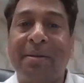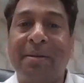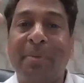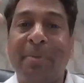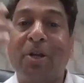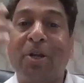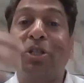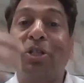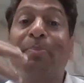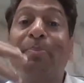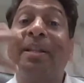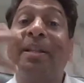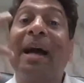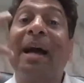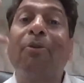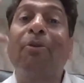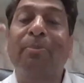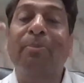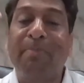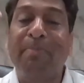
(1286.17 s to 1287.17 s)
because
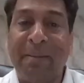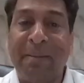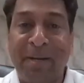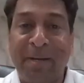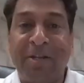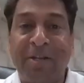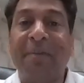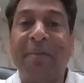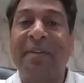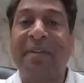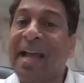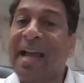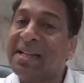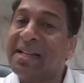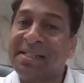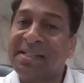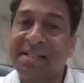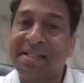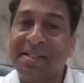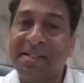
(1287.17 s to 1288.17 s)
without payment of
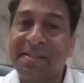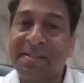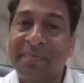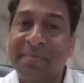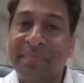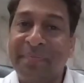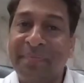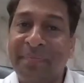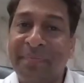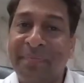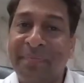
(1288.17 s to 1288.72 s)
taxes,